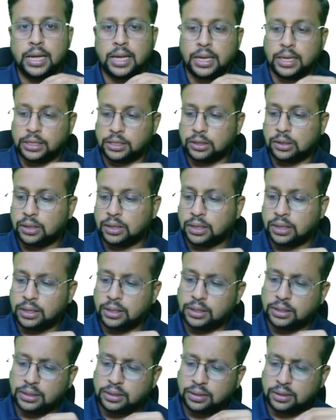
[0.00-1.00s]
So
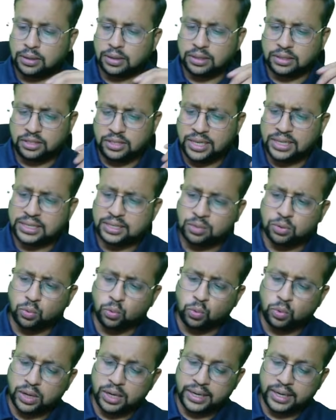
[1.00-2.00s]
just one